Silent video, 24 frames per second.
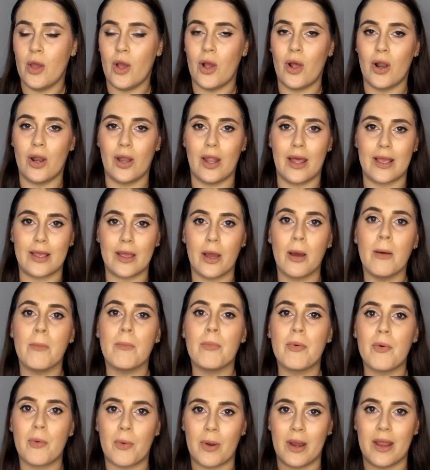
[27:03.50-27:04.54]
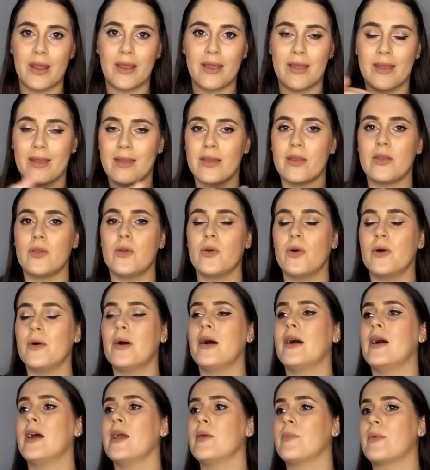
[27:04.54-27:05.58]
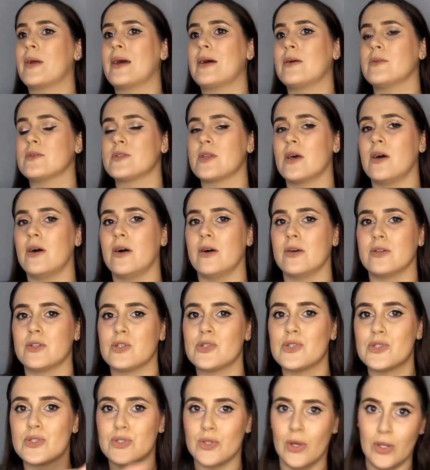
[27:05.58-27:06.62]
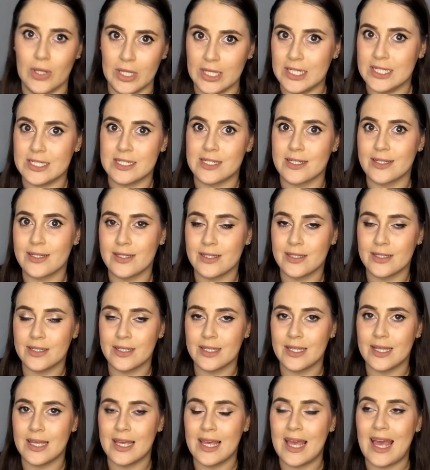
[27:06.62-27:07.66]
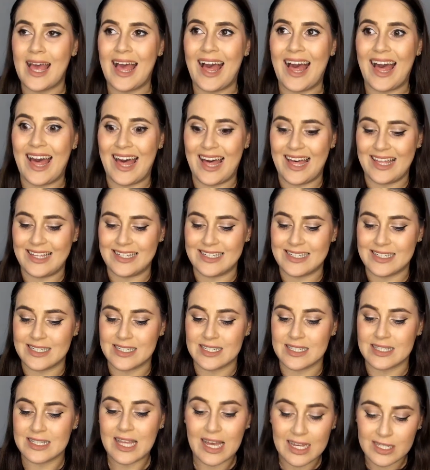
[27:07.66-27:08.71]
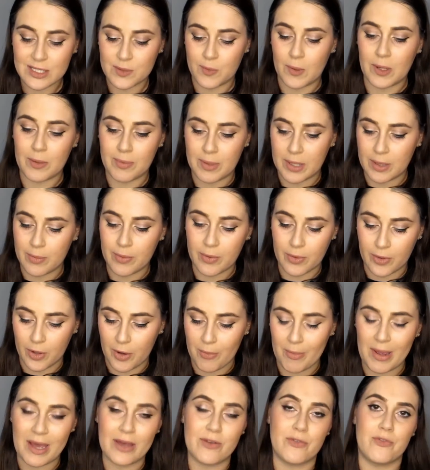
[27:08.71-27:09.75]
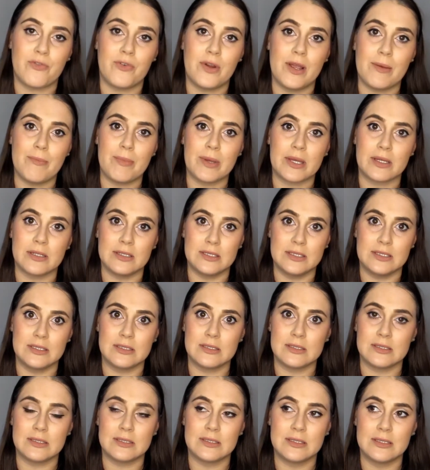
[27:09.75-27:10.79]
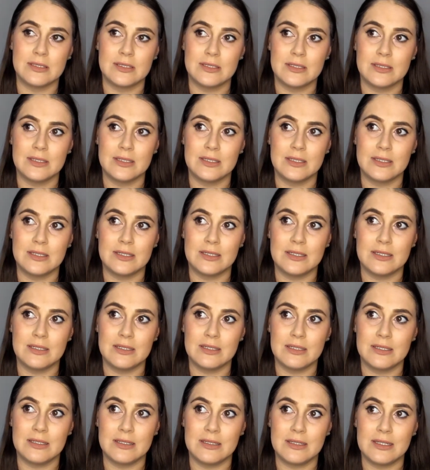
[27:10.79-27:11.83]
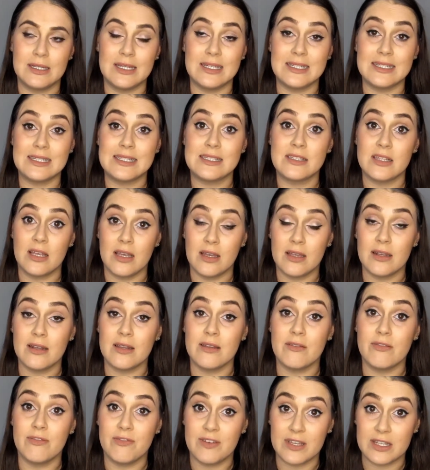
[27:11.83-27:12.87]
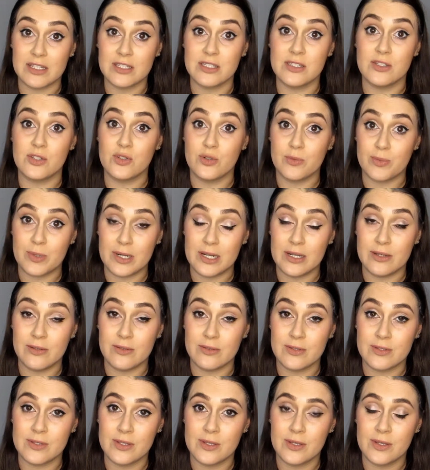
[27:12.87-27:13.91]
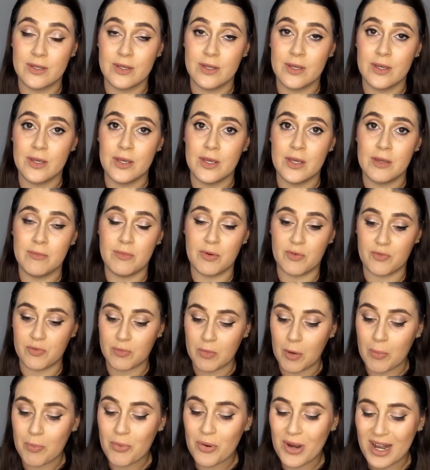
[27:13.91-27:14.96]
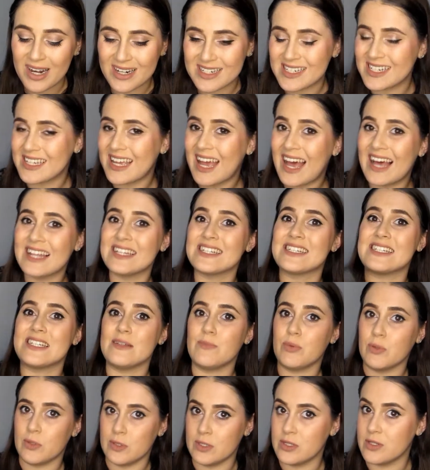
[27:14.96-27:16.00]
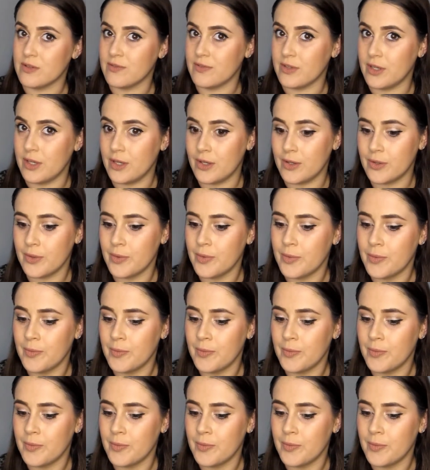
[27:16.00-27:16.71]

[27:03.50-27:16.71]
like a brick. Your eyebrows are solid, and that's why people go mad for it, because it certainly fixes your brows. But from a practicality point of view,